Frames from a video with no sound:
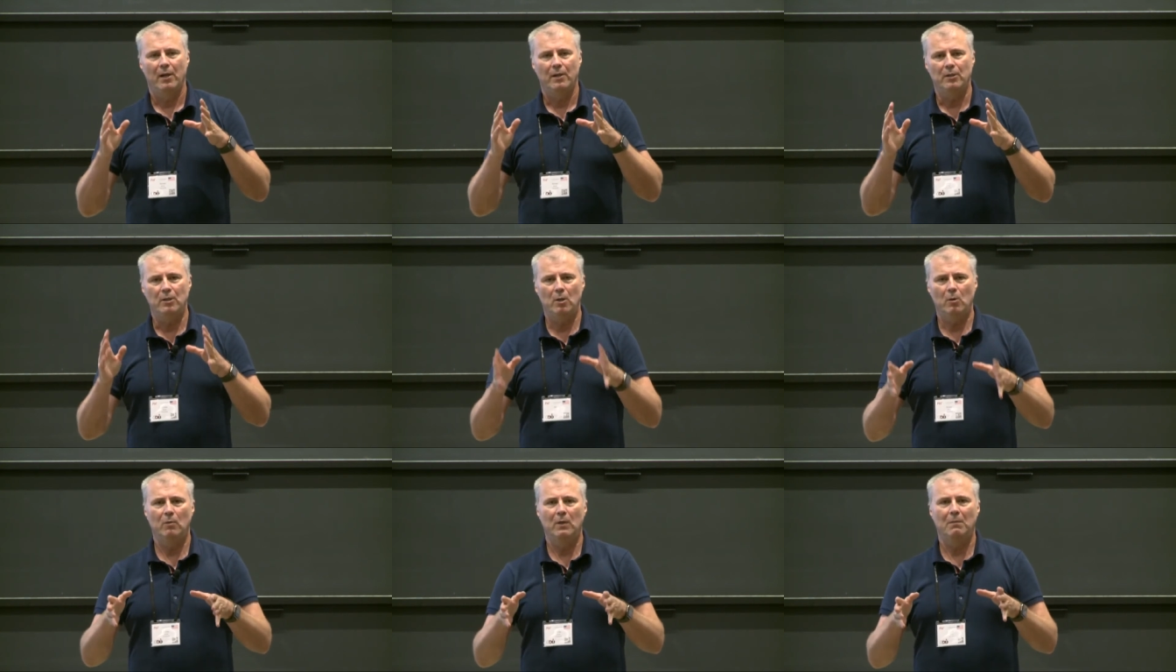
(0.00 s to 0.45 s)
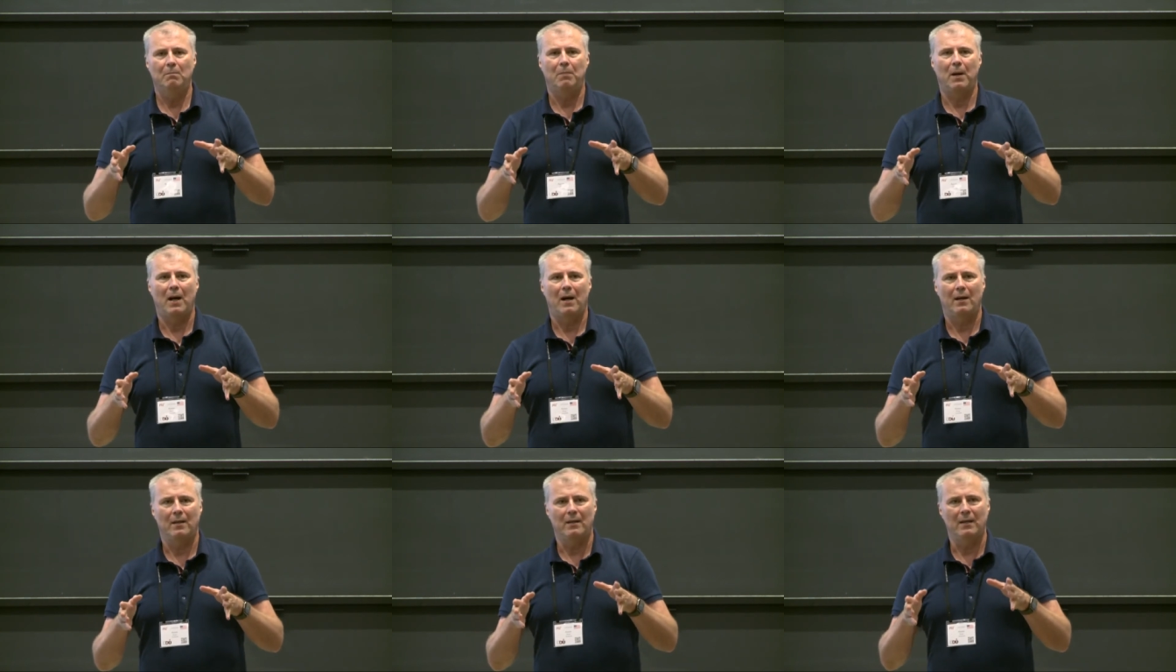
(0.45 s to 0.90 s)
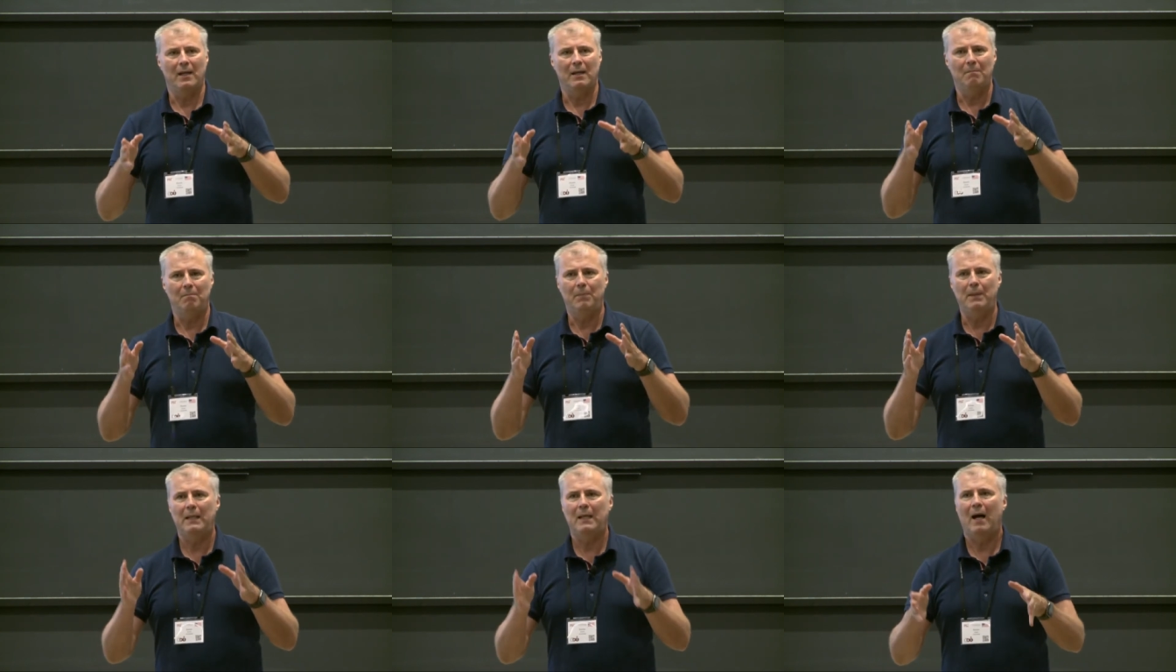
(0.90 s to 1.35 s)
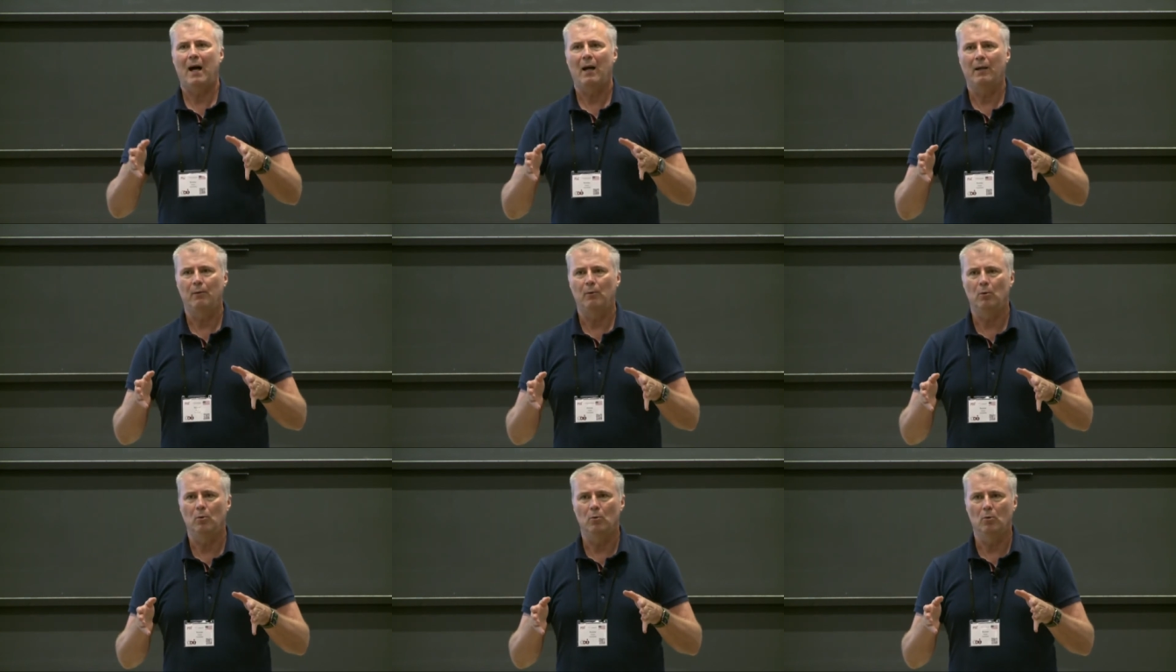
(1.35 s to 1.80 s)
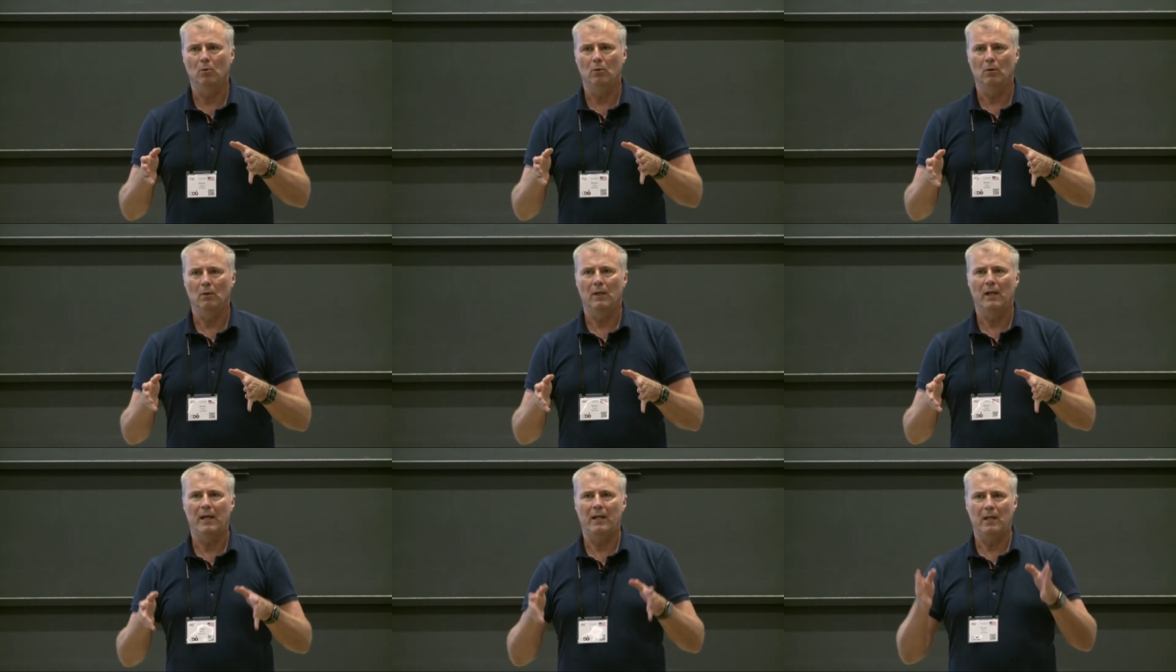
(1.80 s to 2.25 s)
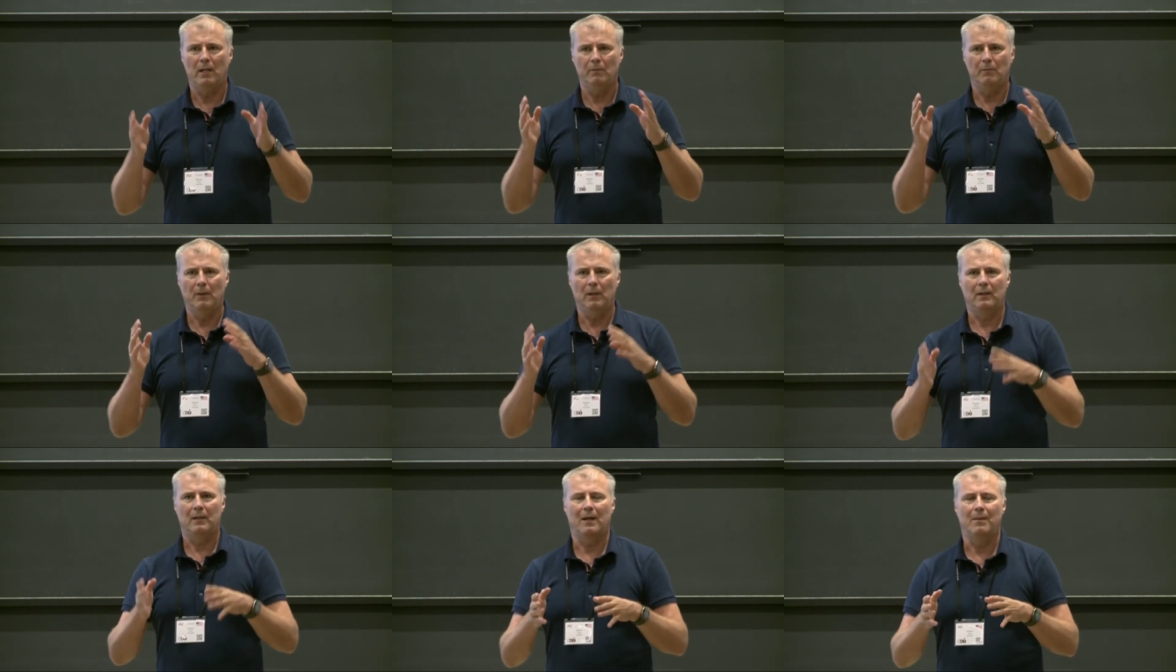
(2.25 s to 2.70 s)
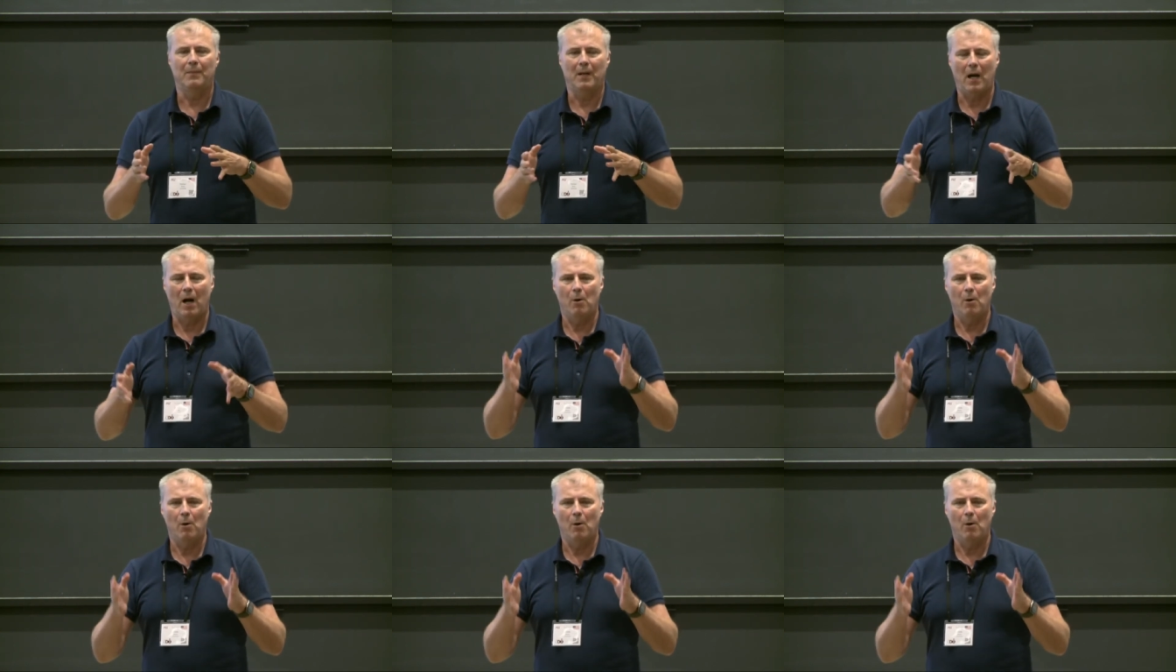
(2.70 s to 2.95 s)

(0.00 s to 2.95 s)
you will buy a BI tool and it will come